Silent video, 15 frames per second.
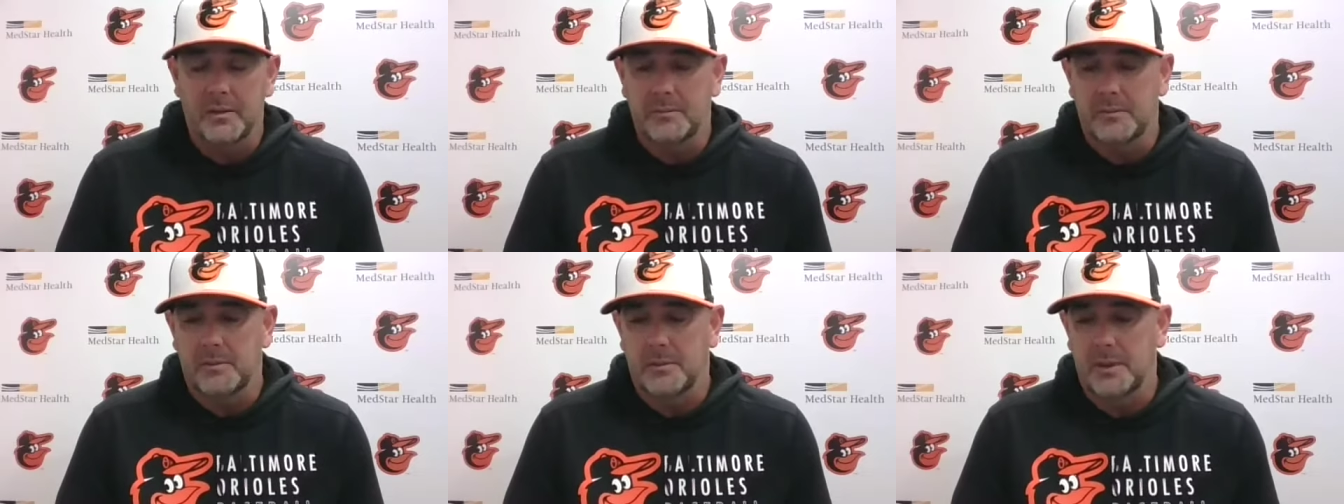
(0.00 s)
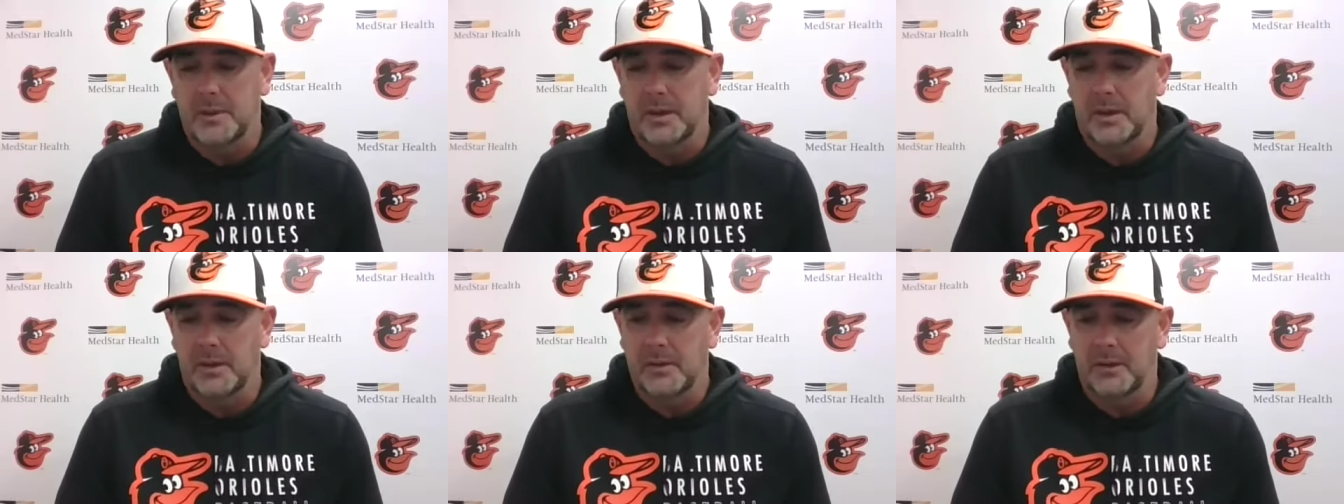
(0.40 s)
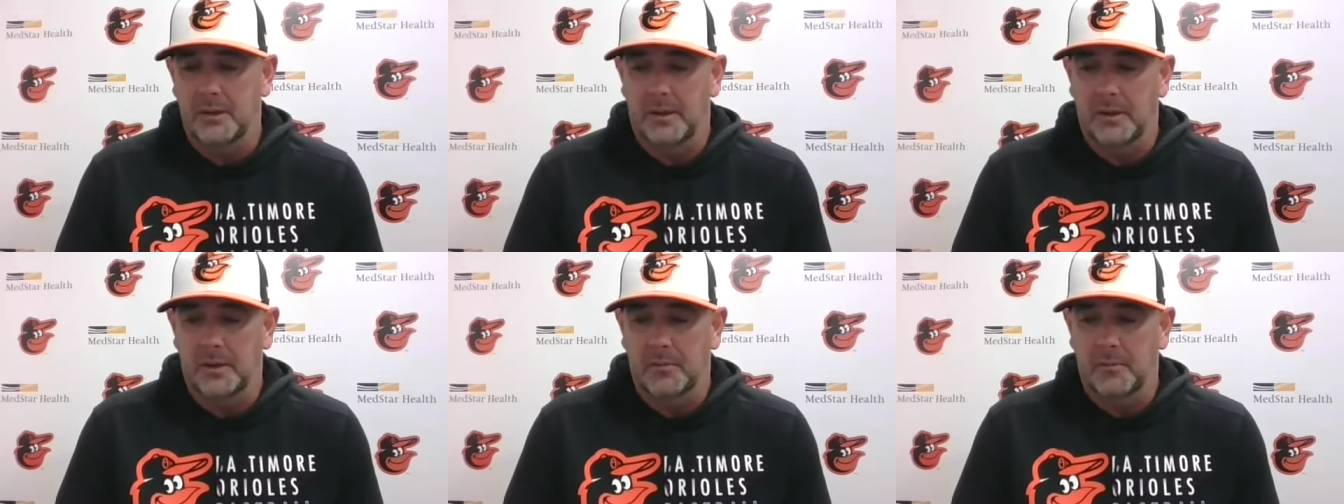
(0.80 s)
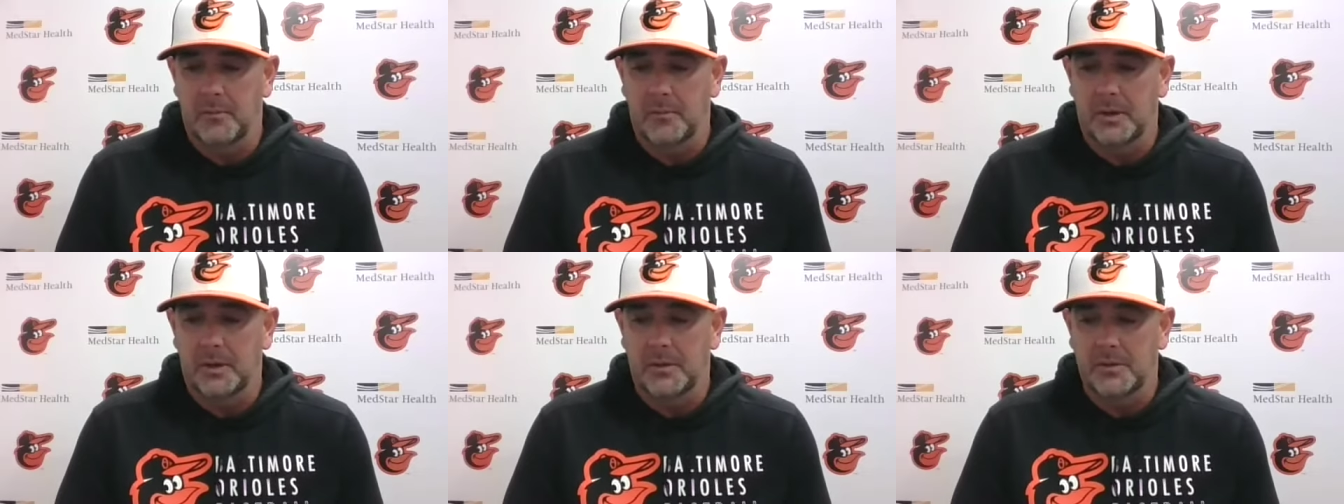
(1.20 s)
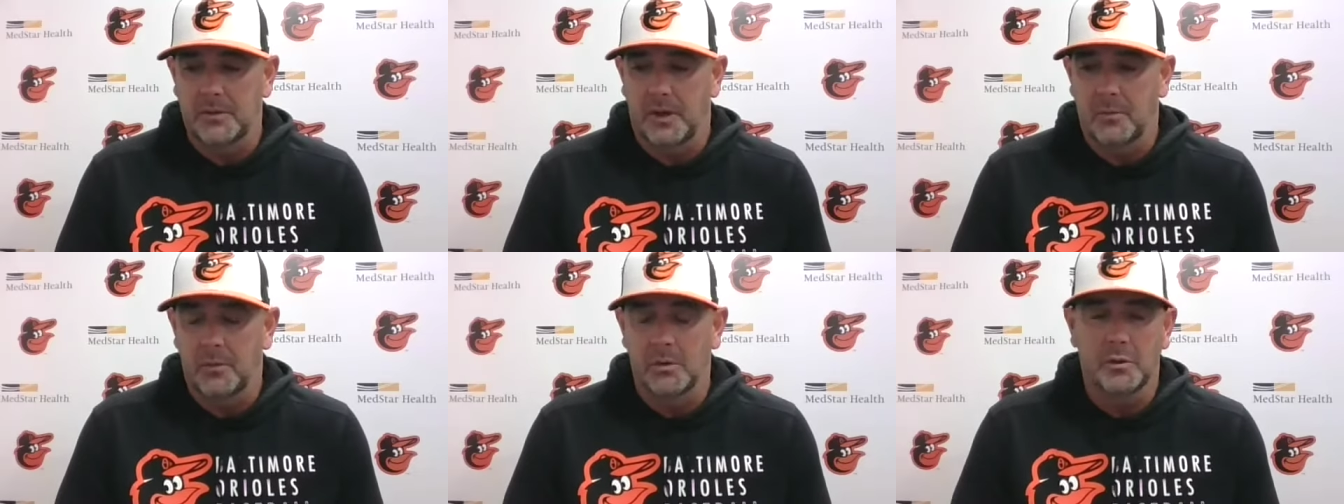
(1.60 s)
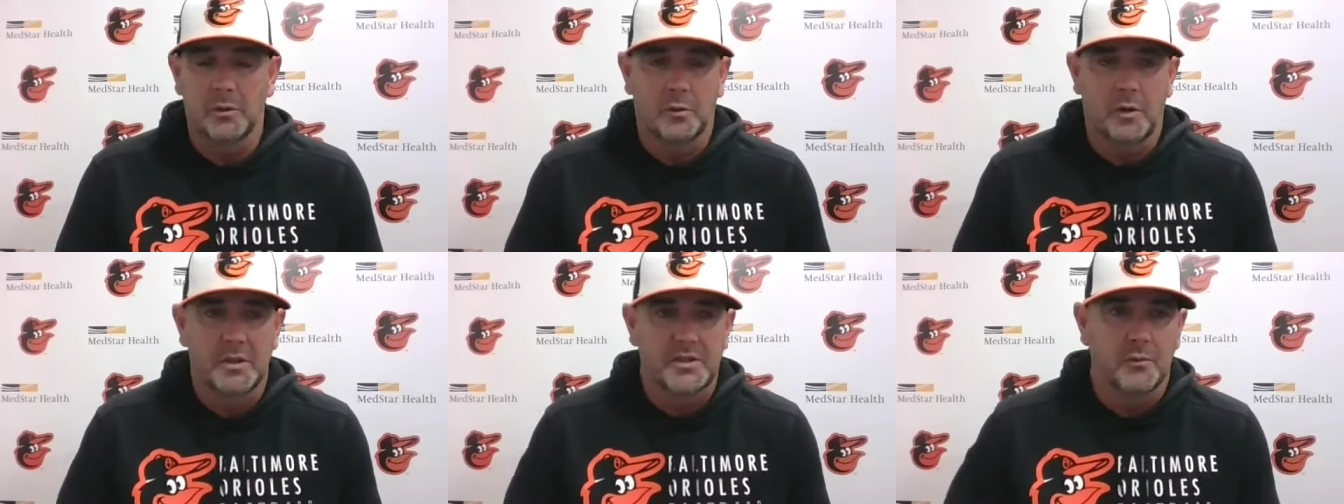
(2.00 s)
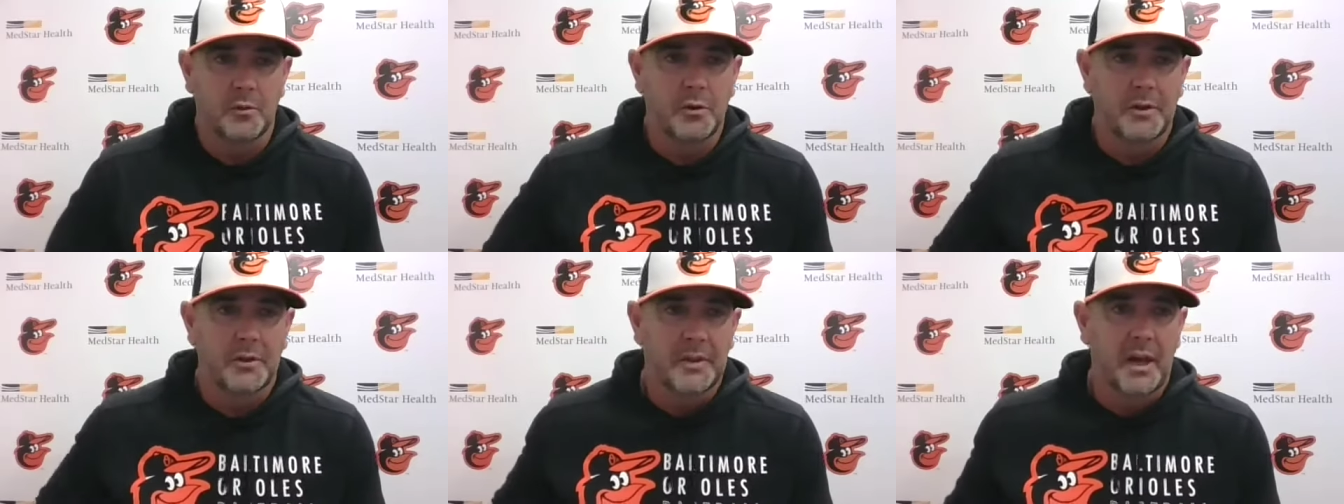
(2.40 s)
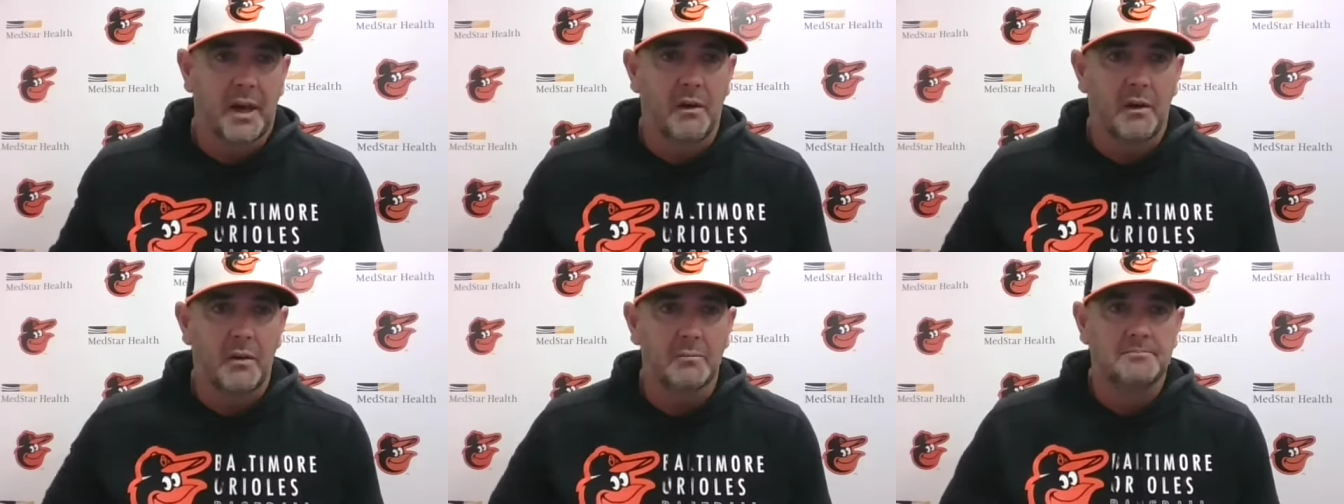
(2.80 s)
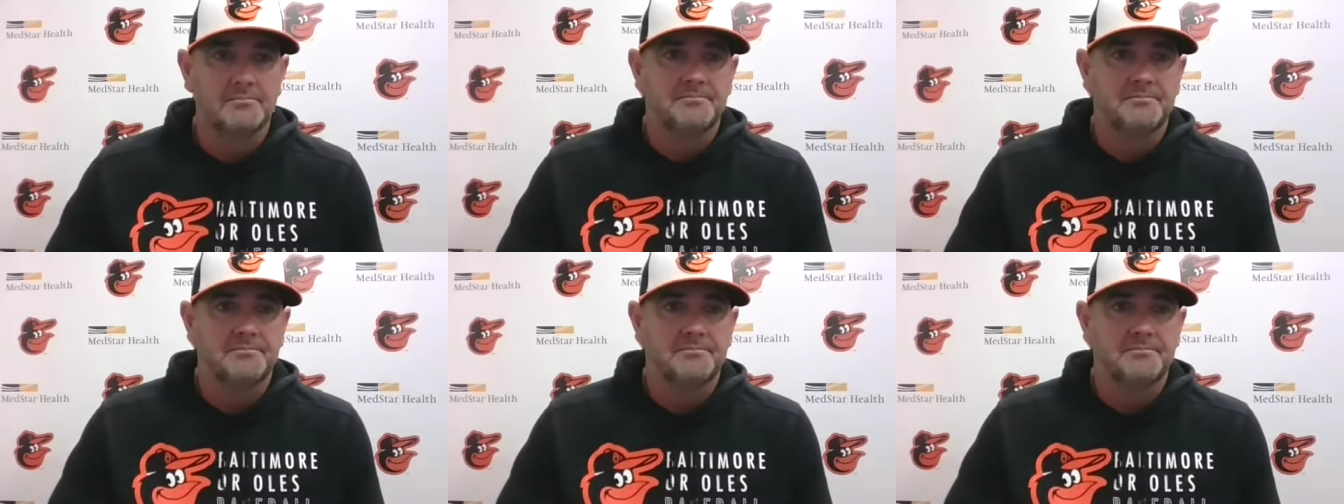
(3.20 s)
And and uh, I just thought we were a little aggressive early in the count on them.